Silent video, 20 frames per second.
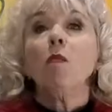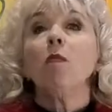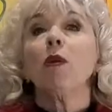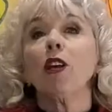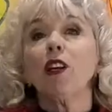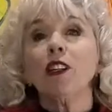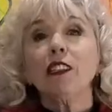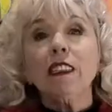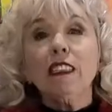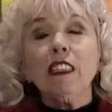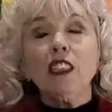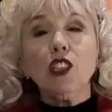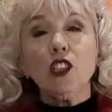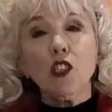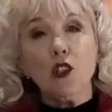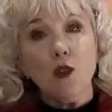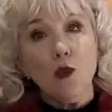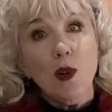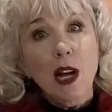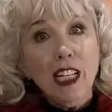because
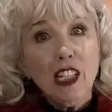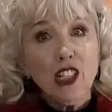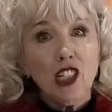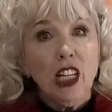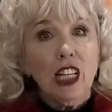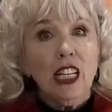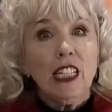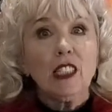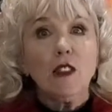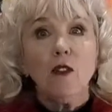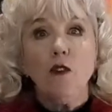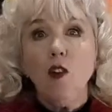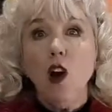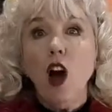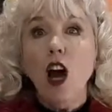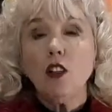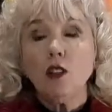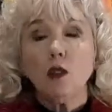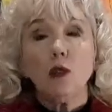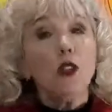stretching is
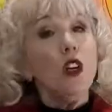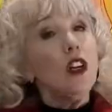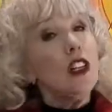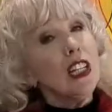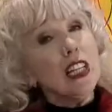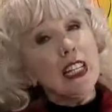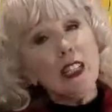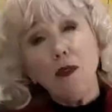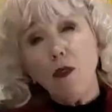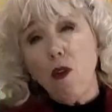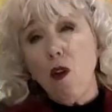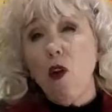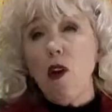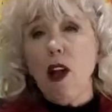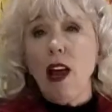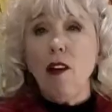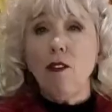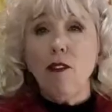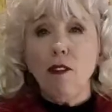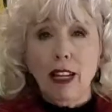vital, not just for
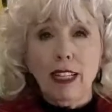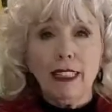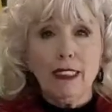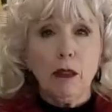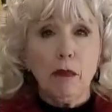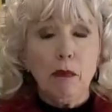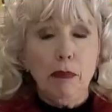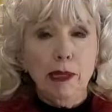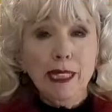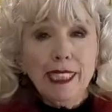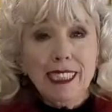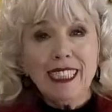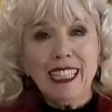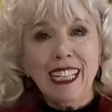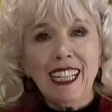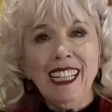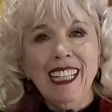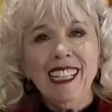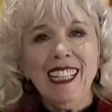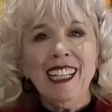our
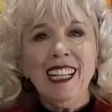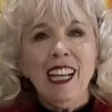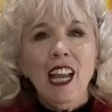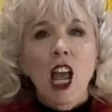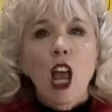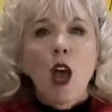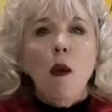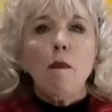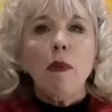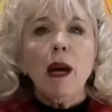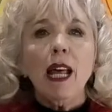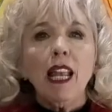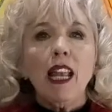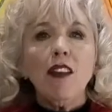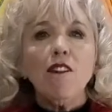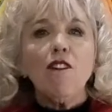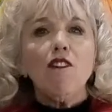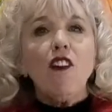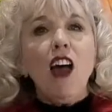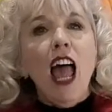flexibility,
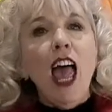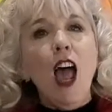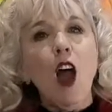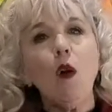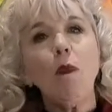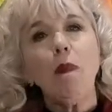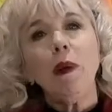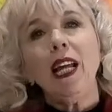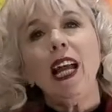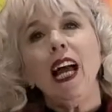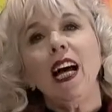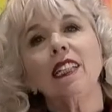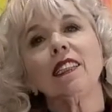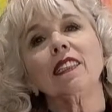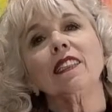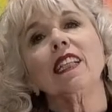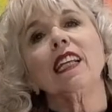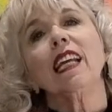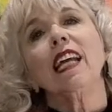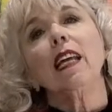but for helping
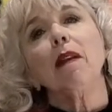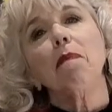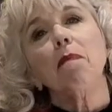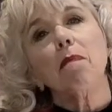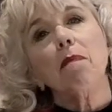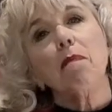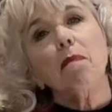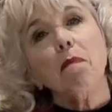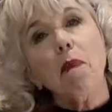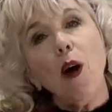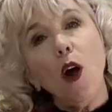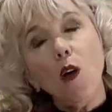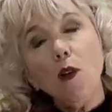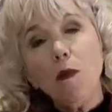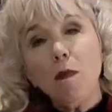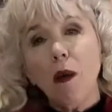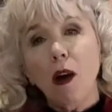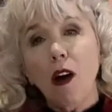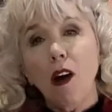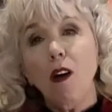us to keep
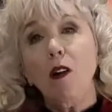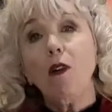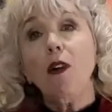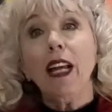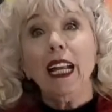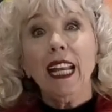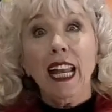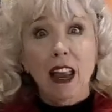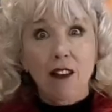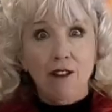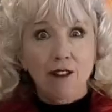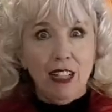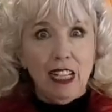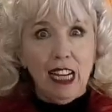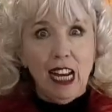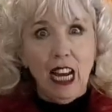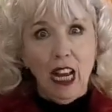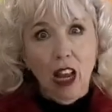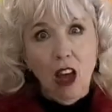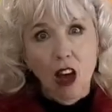mobile in
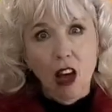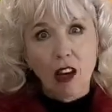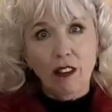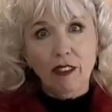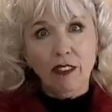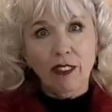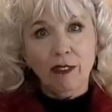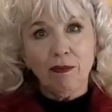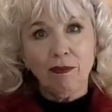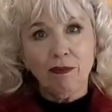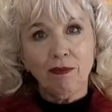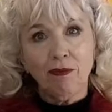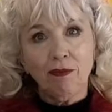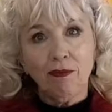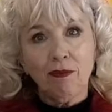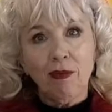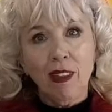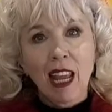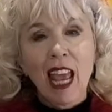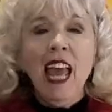everyday life.
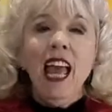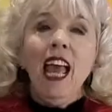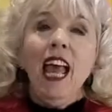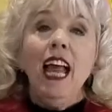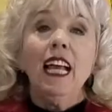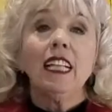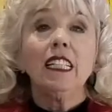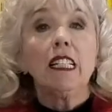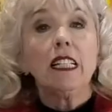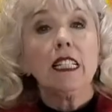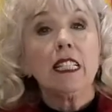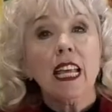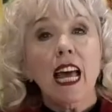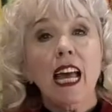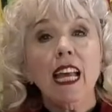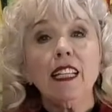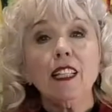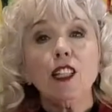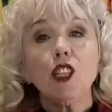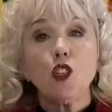And
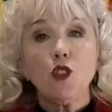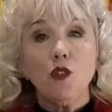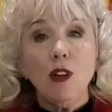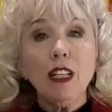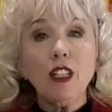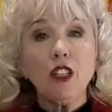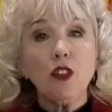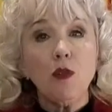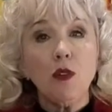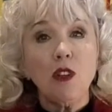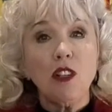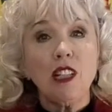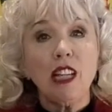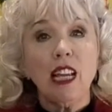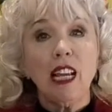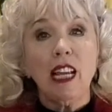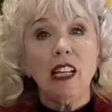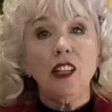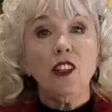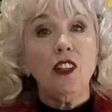today's stretch
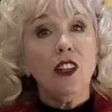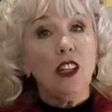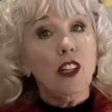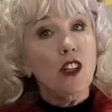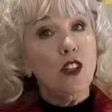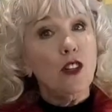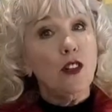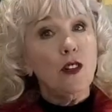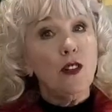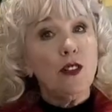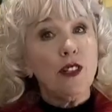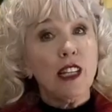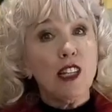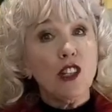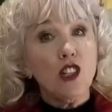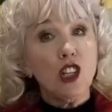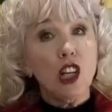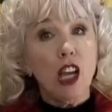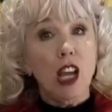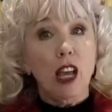routine, you can use a
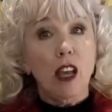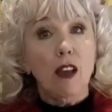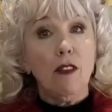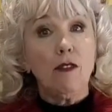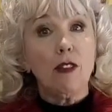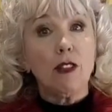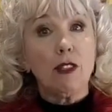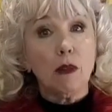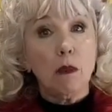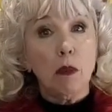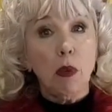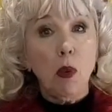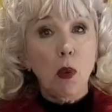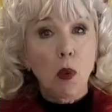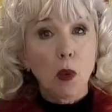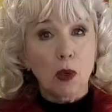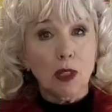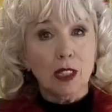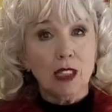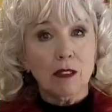chair for
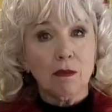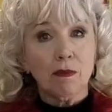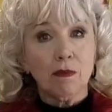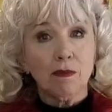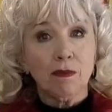support.